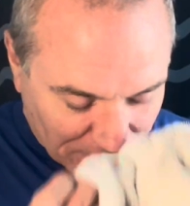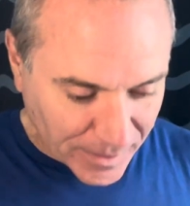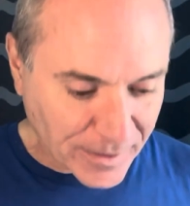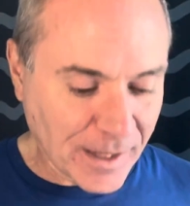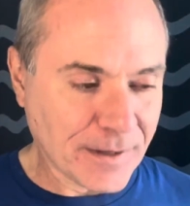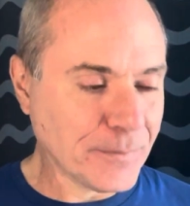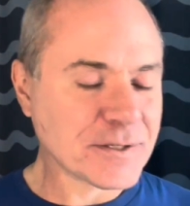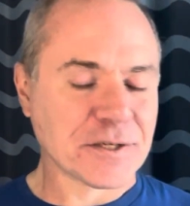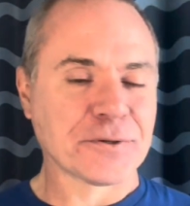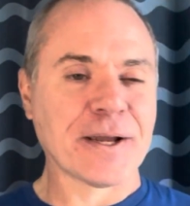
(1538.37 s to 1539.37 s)
There was
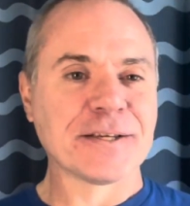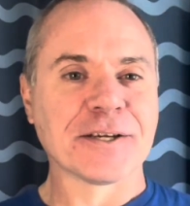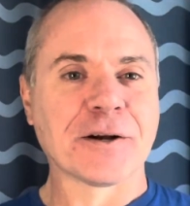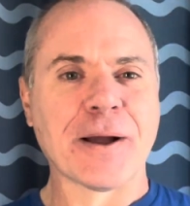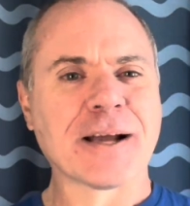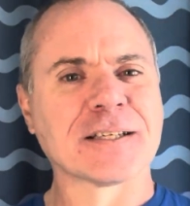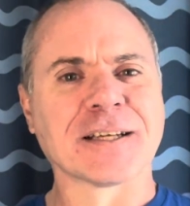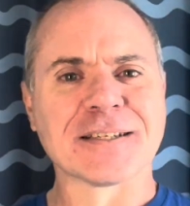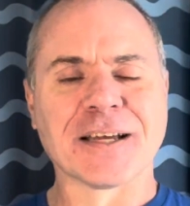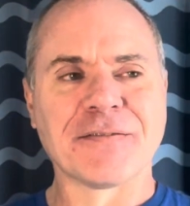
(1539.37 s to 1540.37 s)
a strange interaction
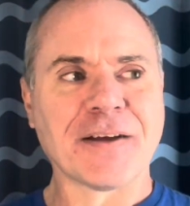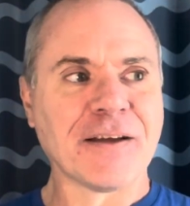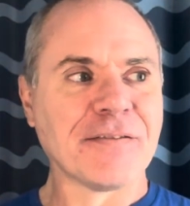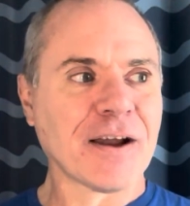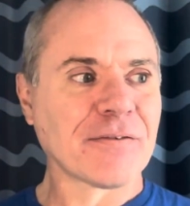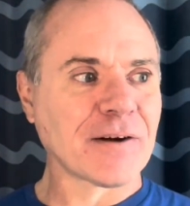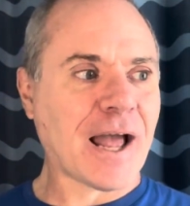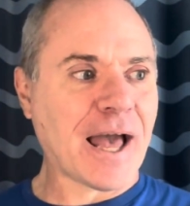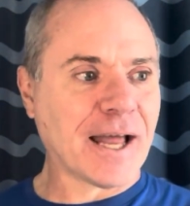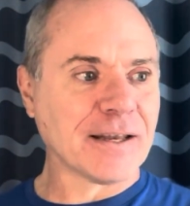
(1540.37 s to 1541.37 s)
because I've never
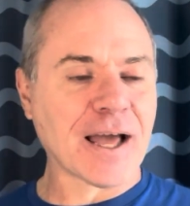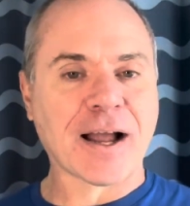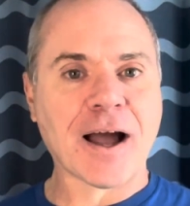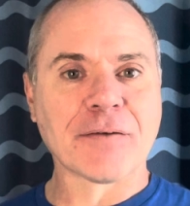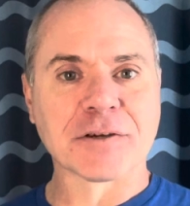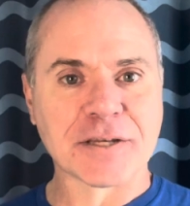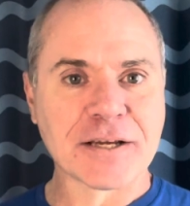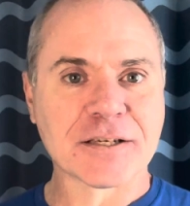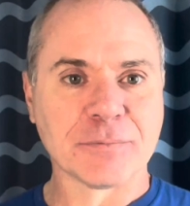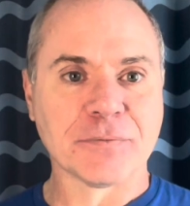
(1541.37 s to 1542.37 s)
had that
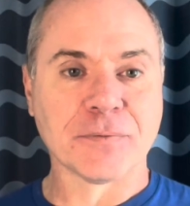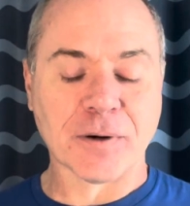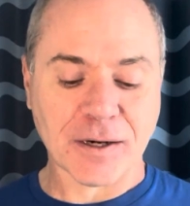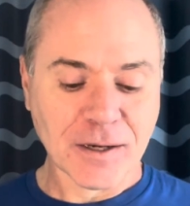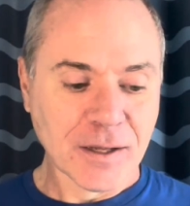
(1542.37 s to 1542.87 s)
conversation before.